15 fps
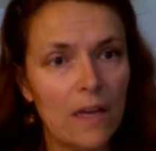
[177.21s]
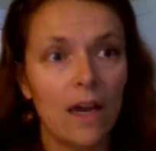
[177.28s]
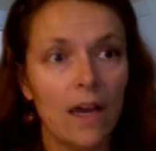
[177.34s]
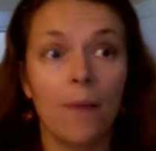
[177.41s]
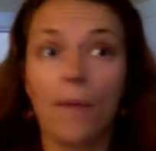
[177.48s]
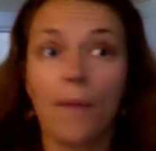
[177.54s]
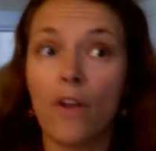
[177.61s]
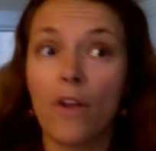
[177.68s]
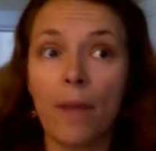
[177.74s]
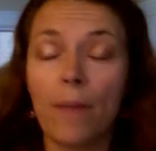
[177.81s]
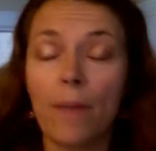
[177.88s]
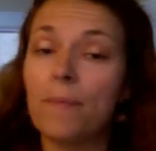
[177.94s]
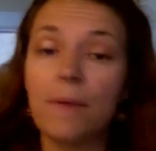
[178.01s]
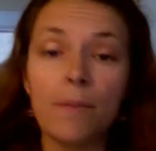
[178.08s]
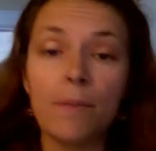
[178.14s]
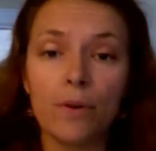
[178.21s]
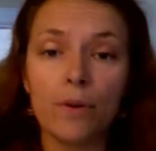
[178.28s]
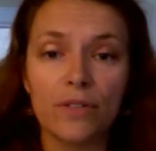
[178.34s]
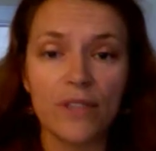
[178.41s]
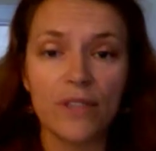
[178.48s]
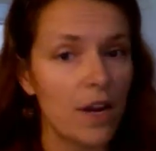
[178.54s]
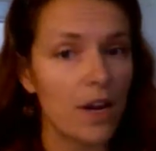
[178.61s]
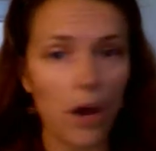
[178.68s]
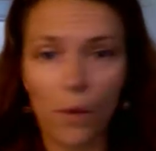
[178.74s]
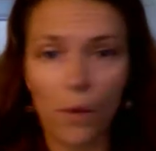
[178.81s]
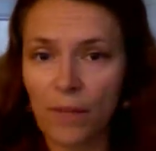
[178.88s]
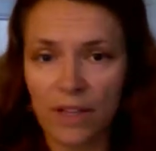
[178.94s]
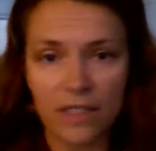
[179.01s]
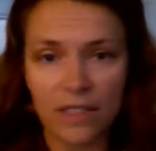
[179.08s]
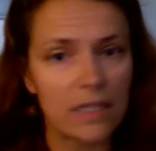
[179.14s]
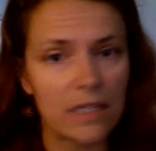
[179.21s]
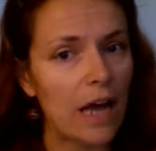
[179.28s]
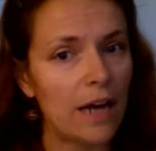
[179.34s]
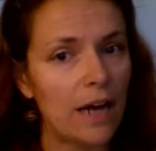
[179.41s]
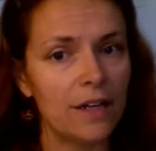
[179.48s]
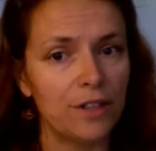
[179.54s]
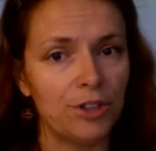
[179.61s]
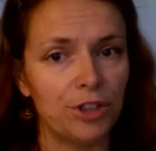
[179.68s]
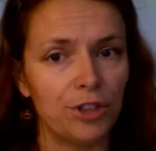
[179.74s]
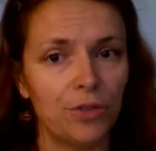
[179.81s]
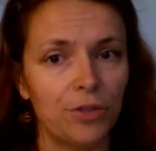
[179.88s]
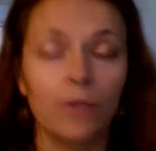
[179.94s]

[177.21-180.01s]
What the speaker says: And there may be people who say, nope, that's not an issue,